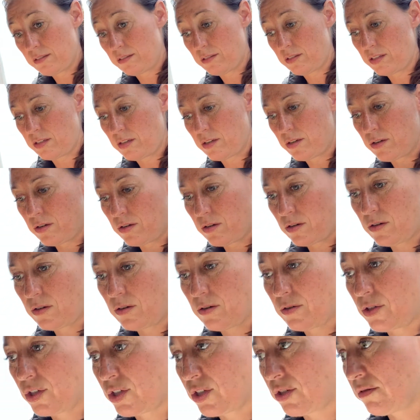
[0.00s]
So
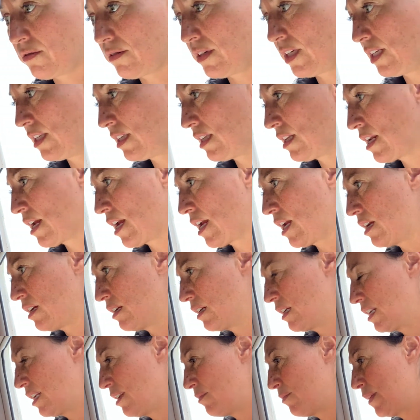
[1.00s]
Sharice and I are
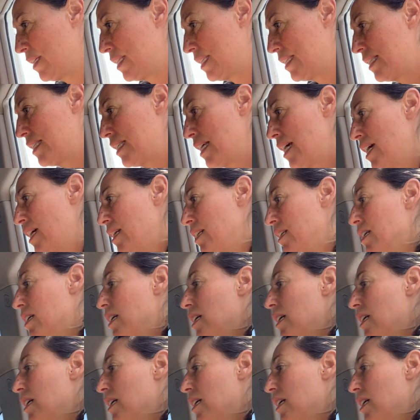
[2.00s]
going to be set.